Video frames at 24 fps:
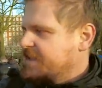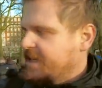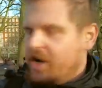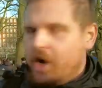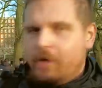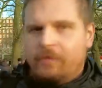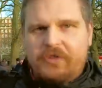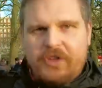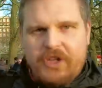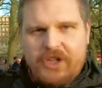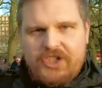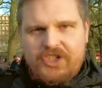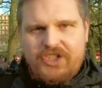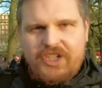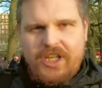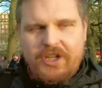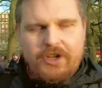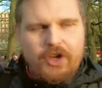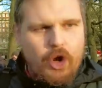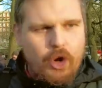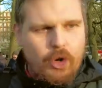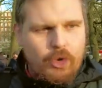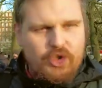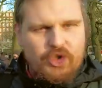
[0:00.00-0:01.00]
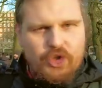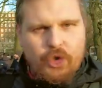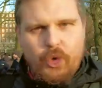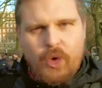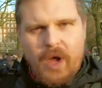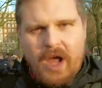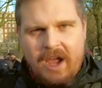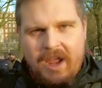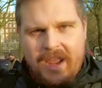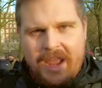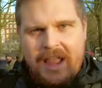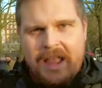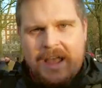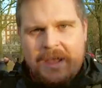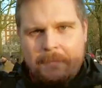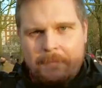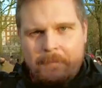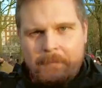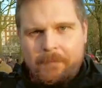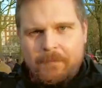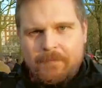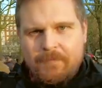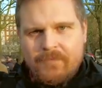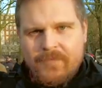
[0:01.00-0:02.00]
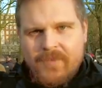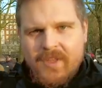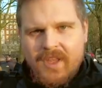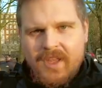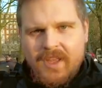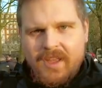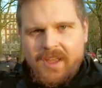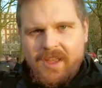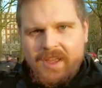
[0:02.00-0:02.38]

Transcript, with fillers: He obviously knows who I am.